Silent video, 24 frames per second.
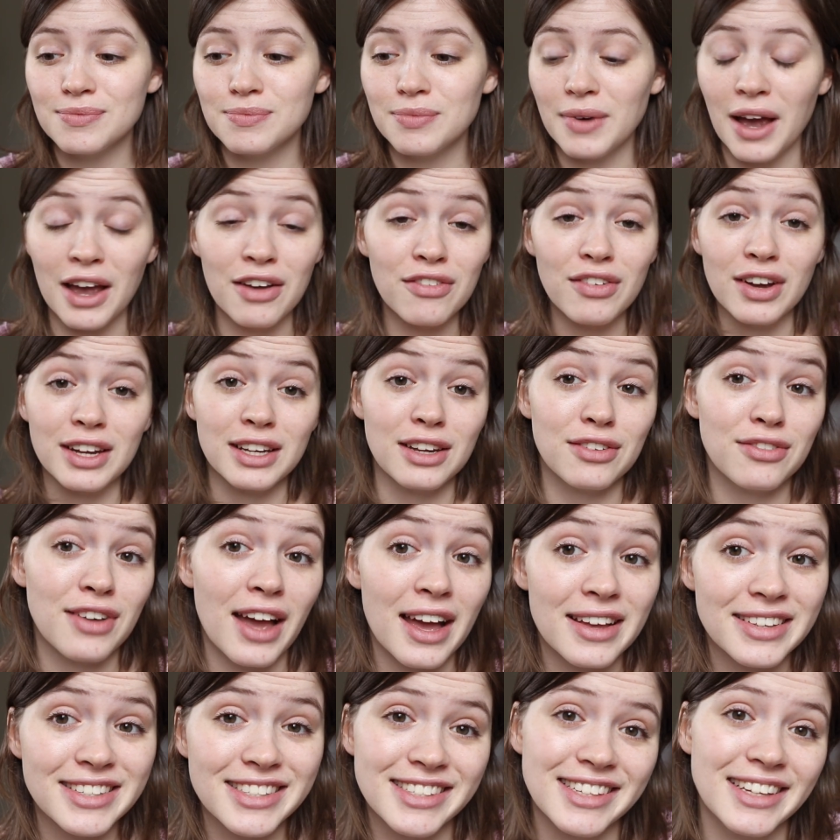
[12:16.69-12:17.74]
I find it
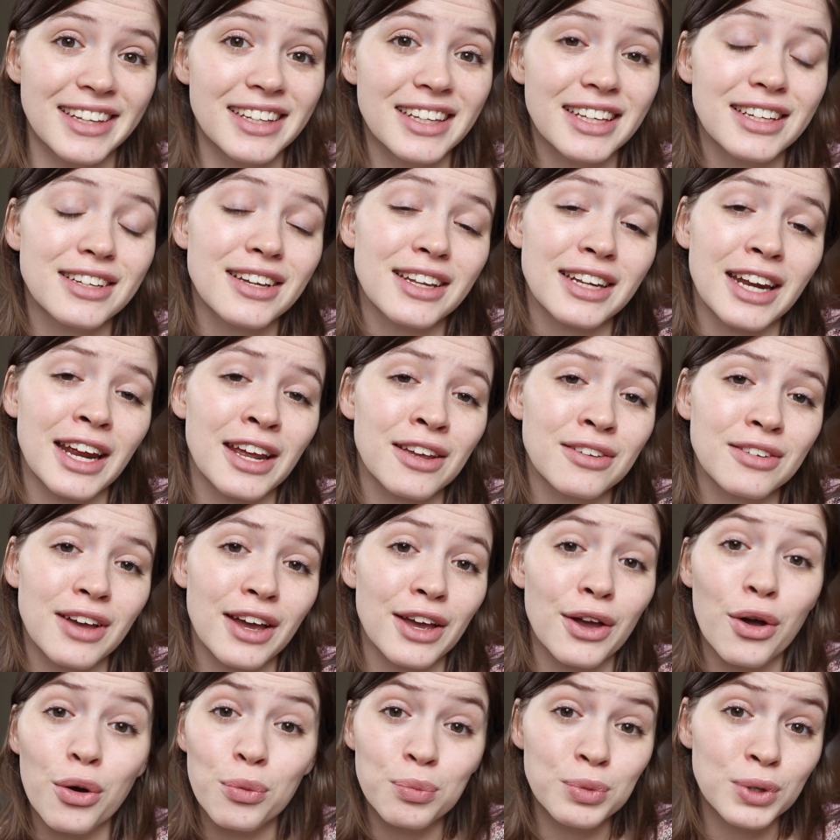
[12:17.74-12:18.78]
fascinating, and I
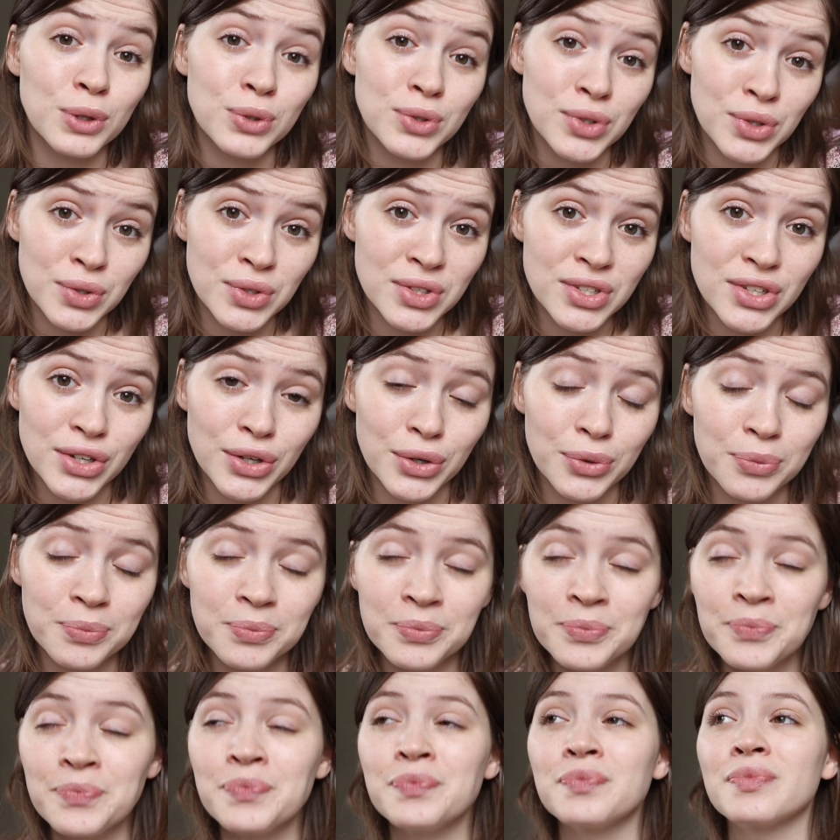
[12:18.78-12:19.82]
hope you do too.
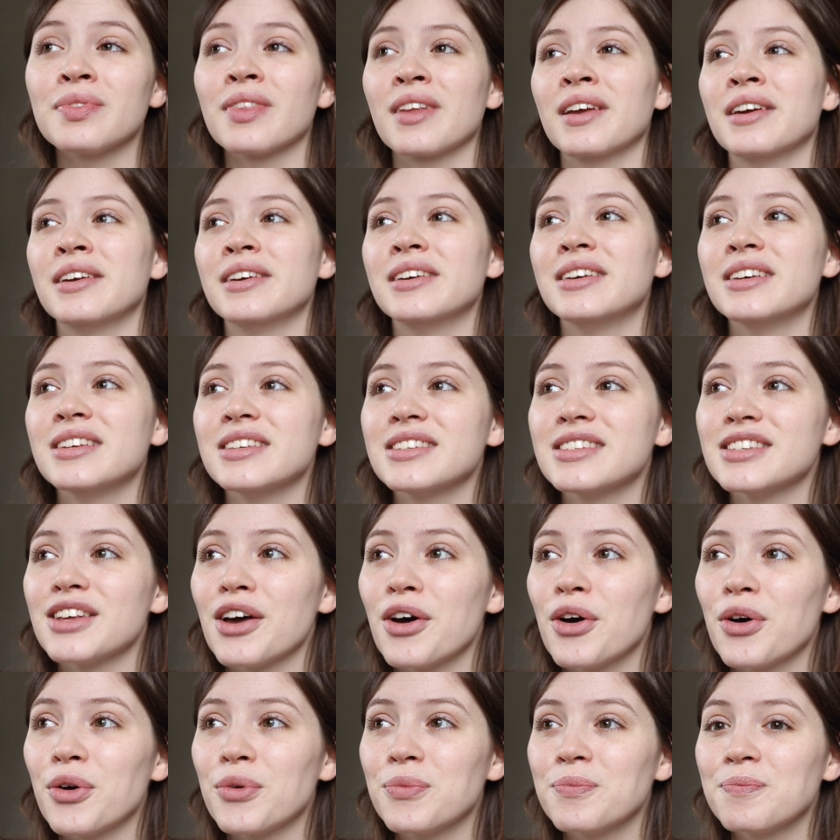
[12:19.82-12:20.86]

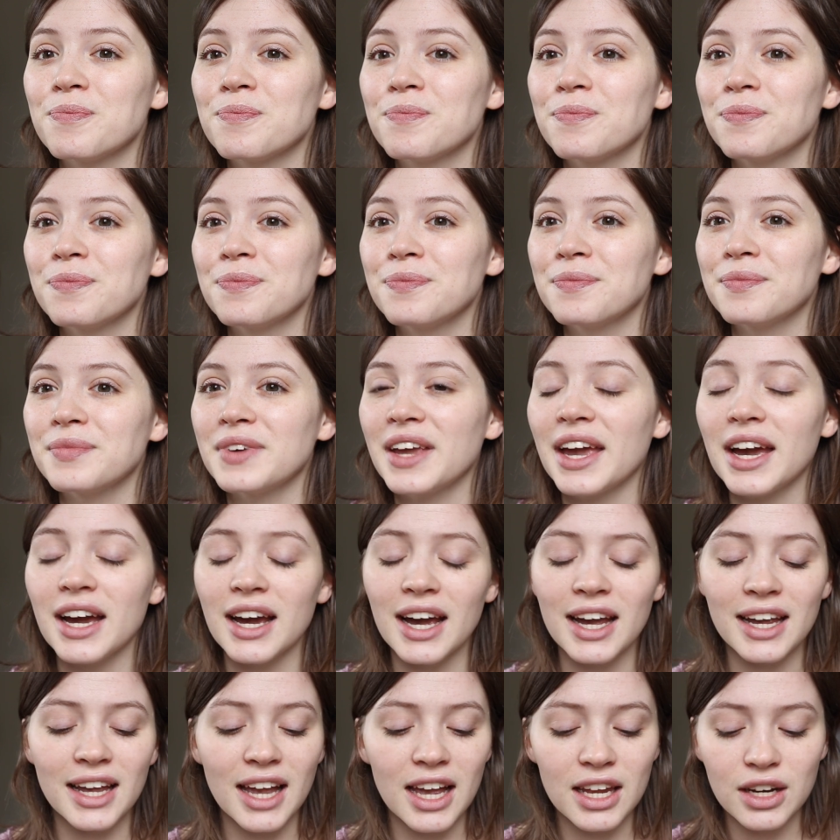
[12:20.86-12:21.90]
So yeah,
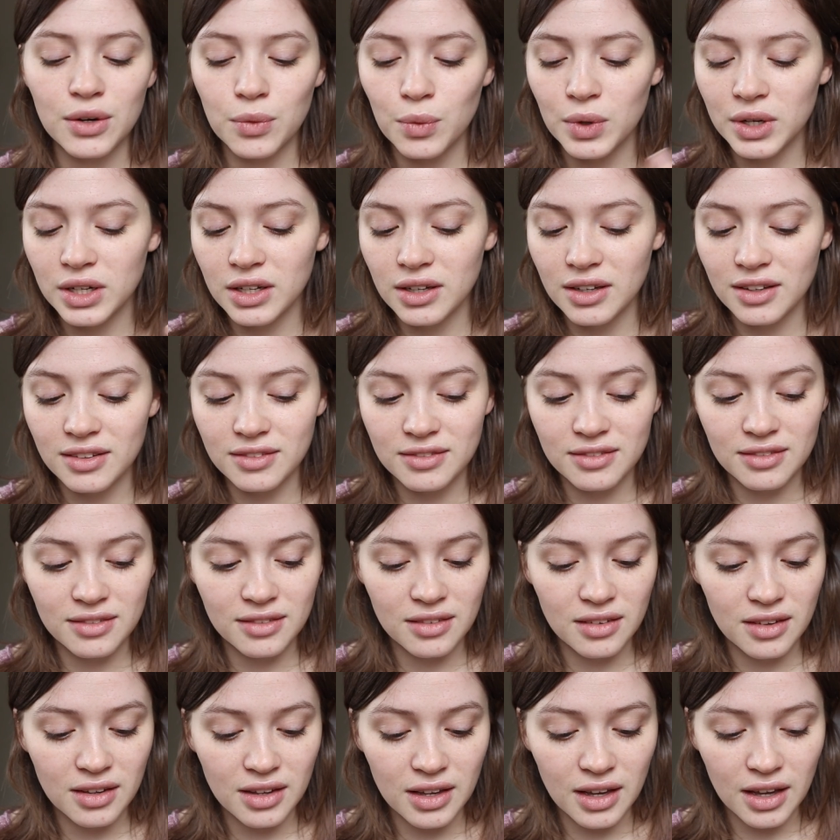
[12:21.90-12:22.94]
I kind of want to
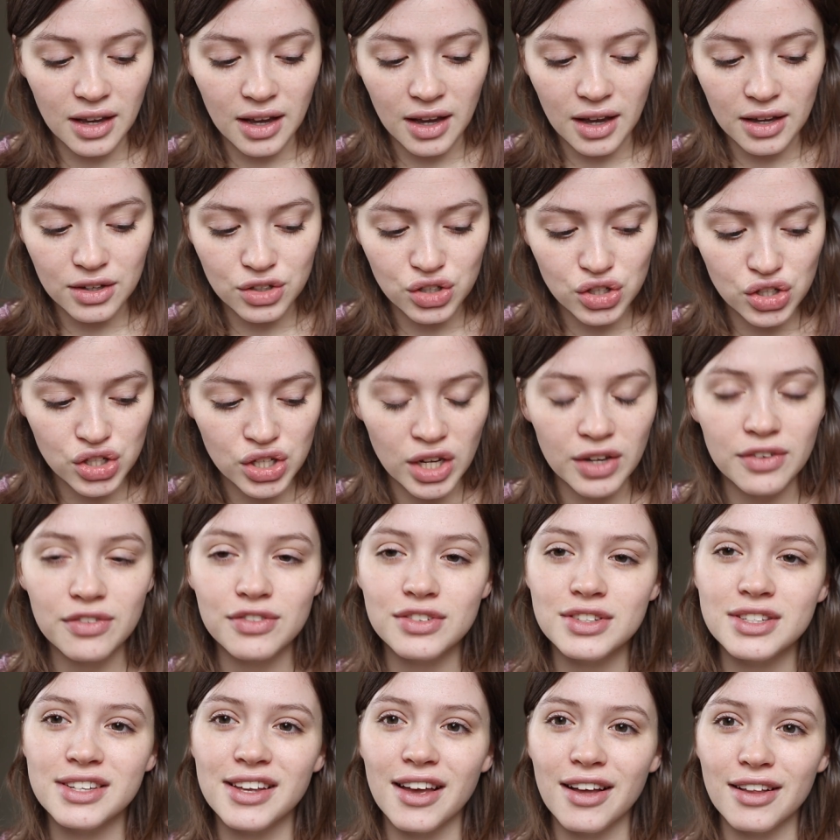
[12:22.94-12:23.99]

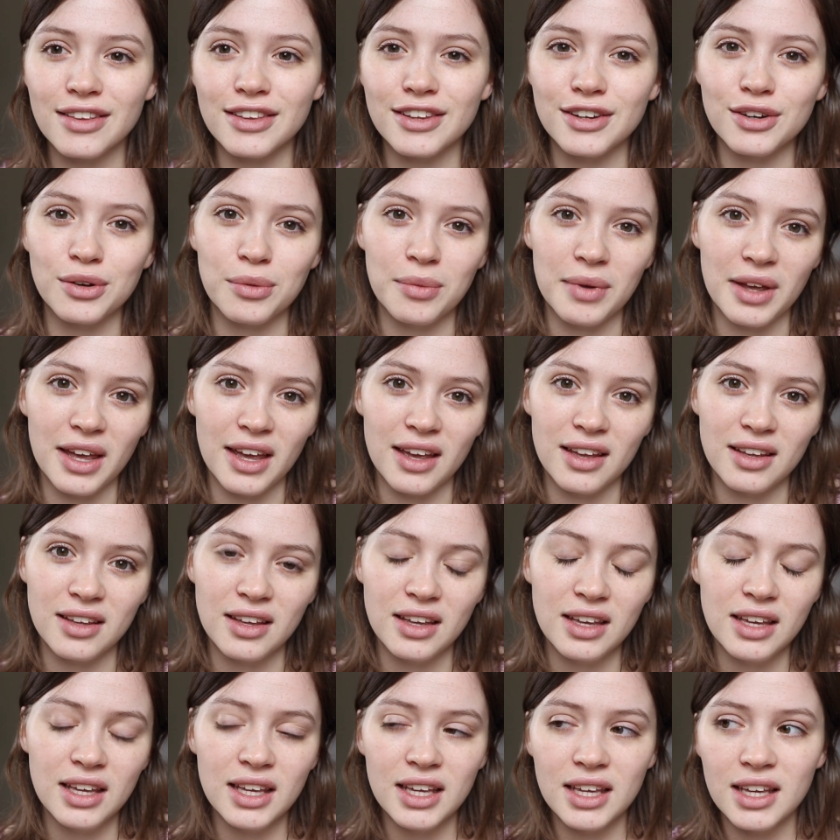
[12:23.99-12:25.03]
shift a little bit
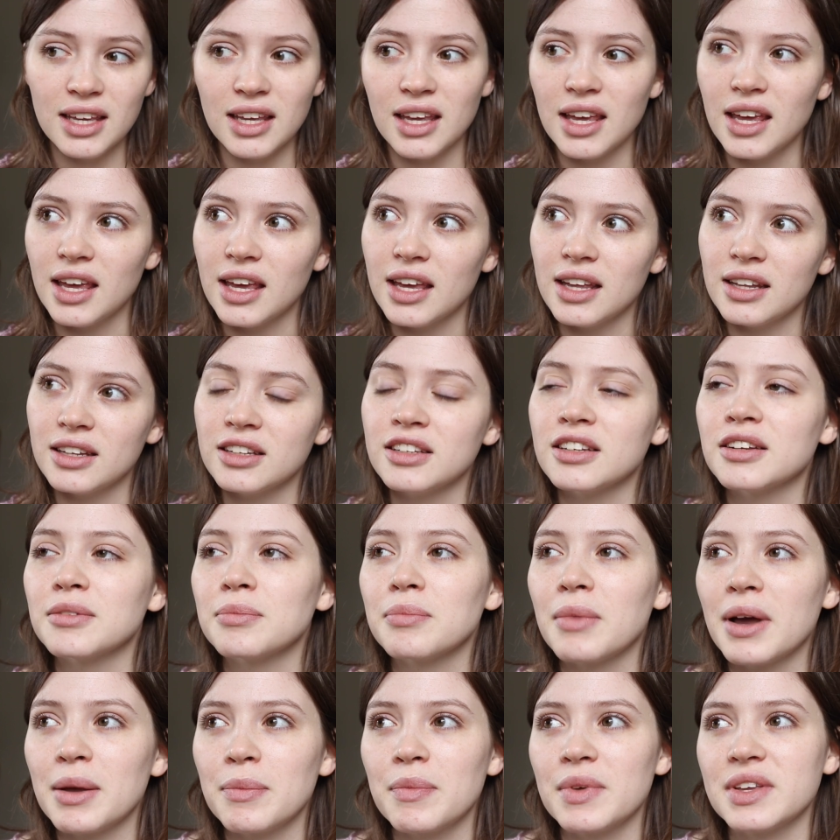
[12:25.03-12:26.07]
in
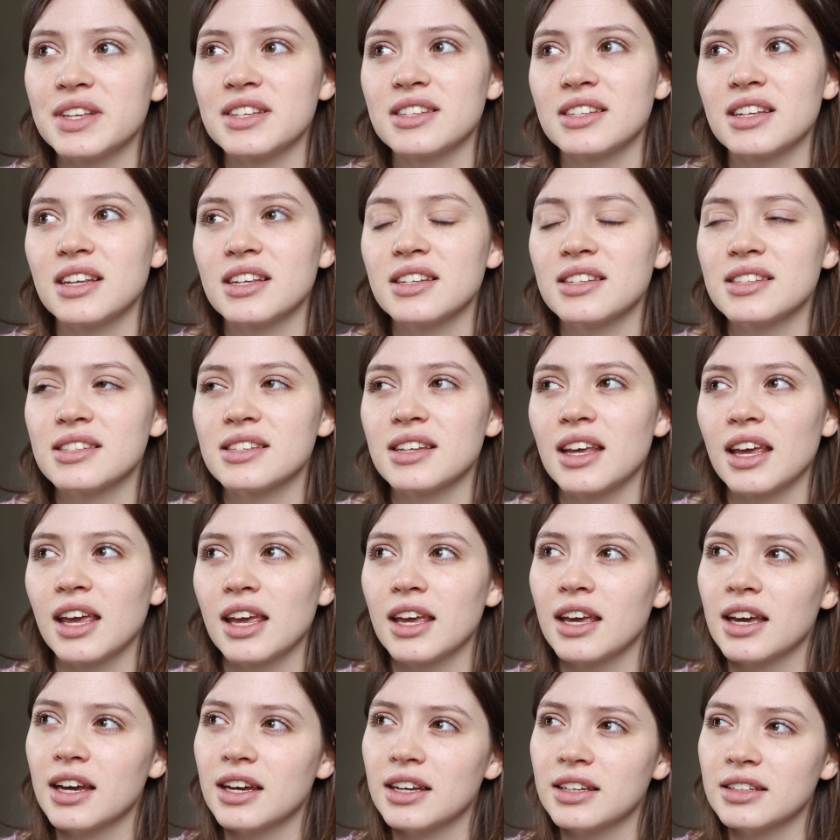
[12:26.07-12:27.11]
my business
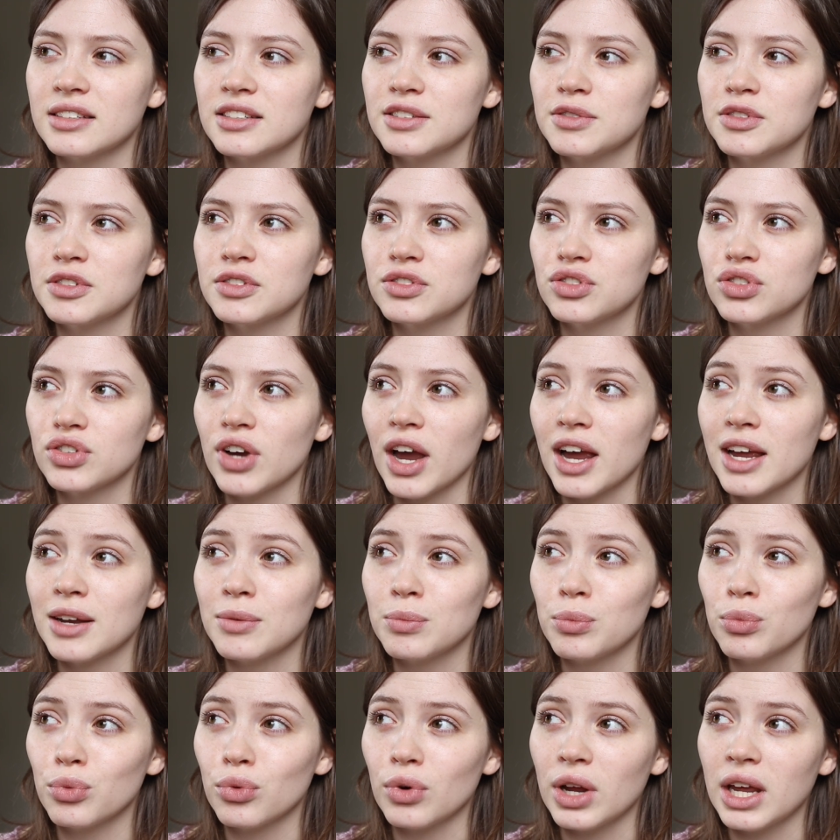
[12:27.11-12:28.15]
and try
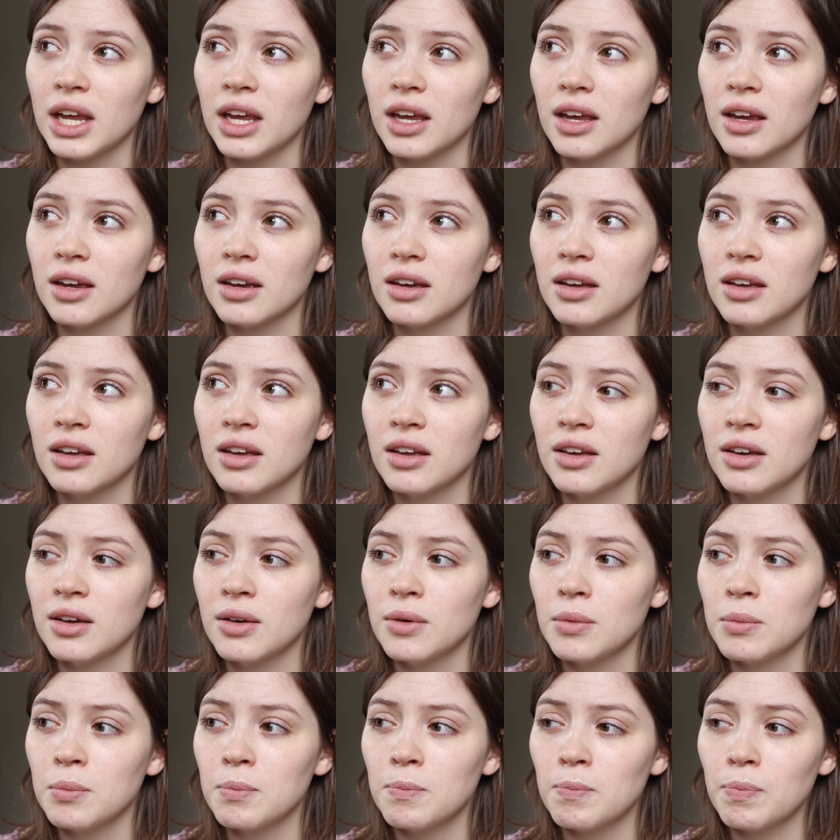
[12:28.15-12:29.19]
and bring
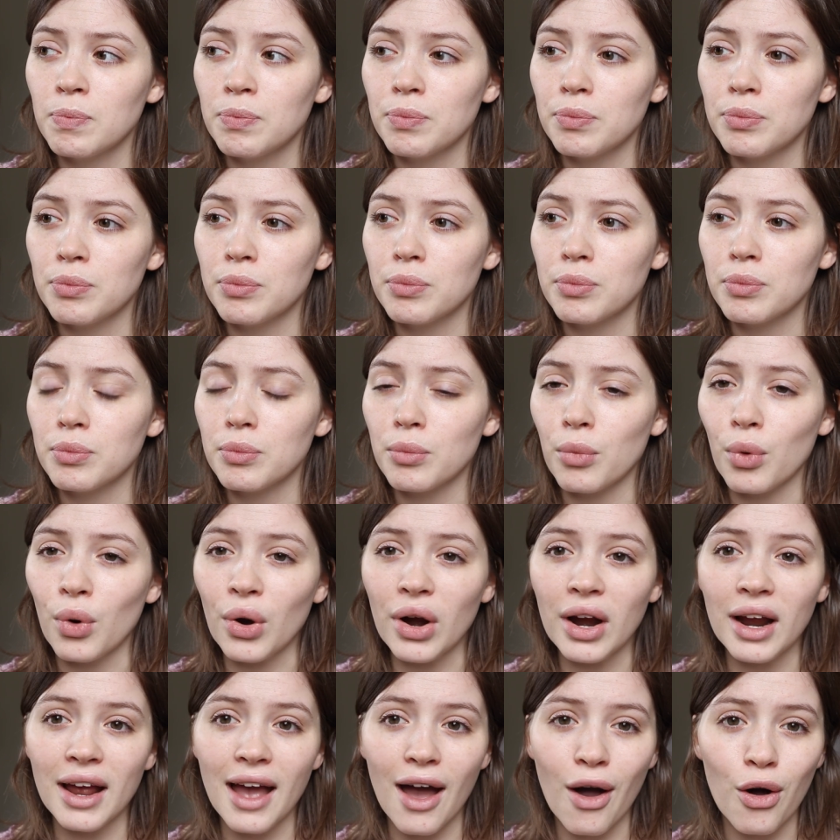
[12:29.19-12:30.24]

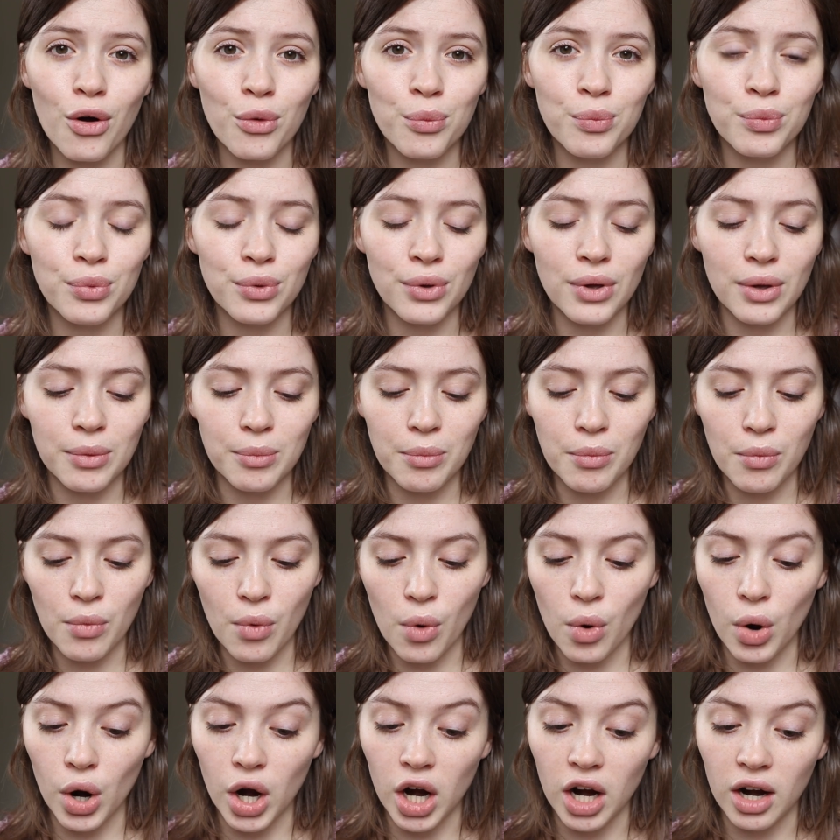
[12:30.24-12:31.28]
more help and
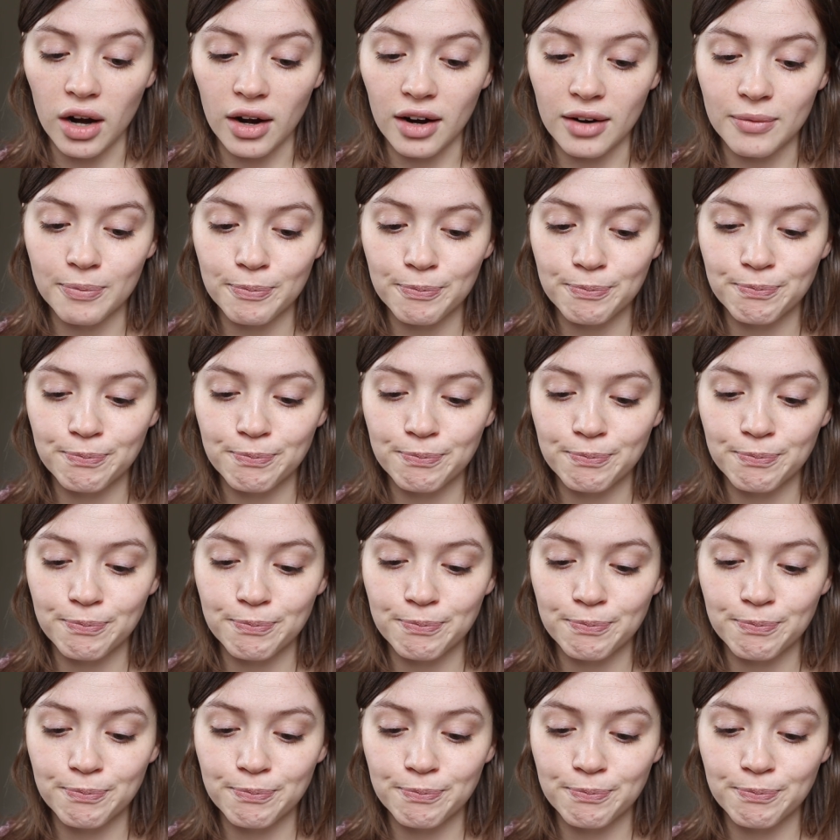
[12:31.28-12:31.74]
more,